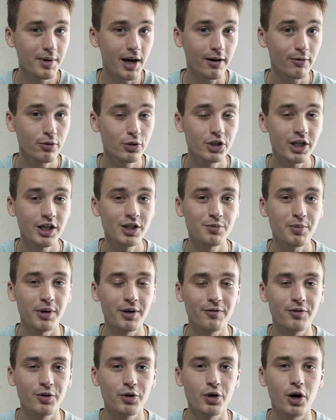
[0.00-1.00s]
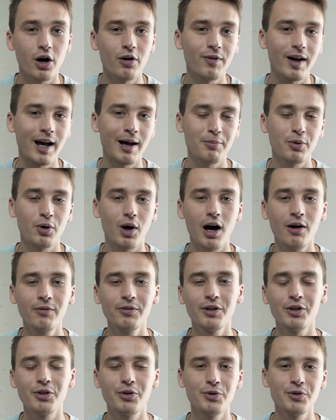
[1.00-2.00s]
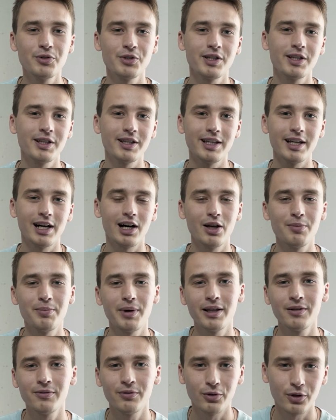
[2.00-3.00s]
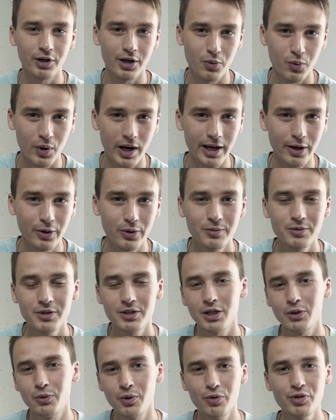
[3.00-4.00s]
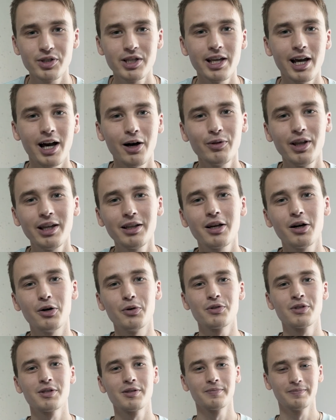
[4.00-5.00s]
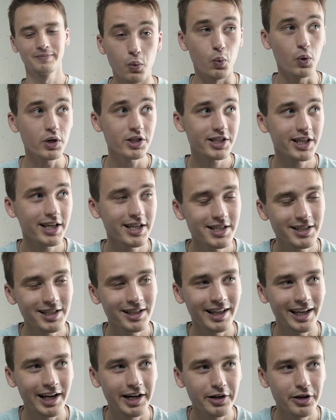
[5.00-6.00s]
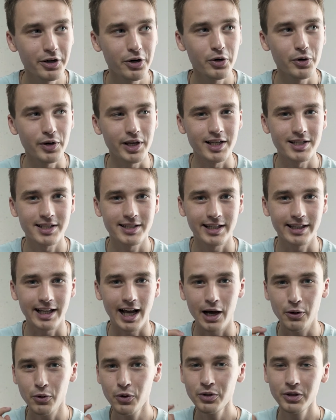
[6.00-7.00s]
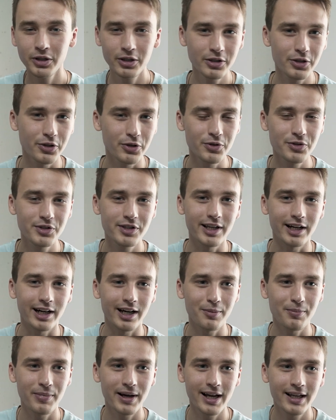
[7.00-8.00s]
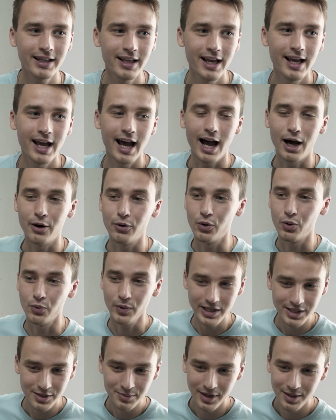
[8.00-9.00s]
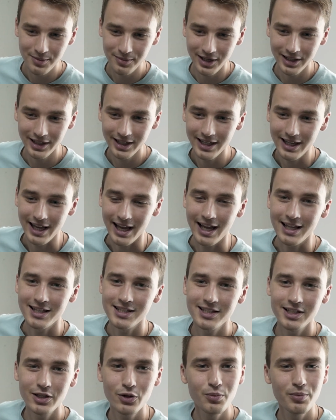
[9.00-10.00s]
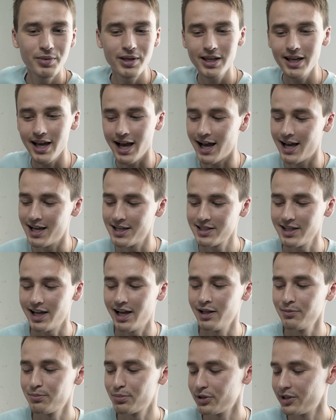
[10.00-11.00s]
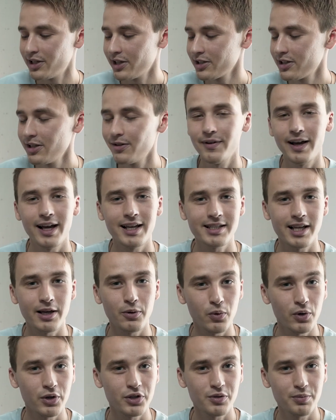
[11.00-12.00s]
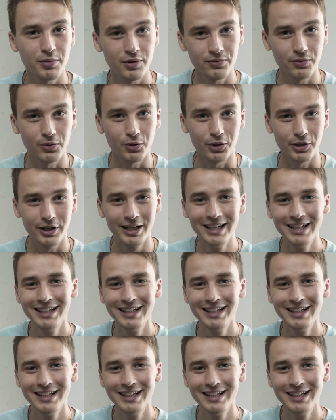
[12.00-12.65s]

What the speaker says: I will change my view of Apple after using the iPad for a while, so we'll see how that goes. Worst case scenario is that I will not use the iPad, I will waste my money and still be as unproductive as I was before.